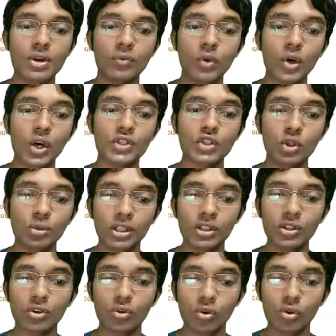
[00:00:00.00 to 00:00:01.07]
assuming the
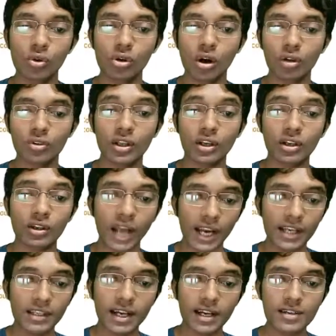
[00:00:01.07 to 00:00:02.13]
role on the right
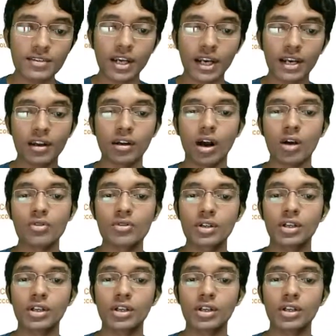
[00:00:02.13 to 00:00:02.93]
hand side account,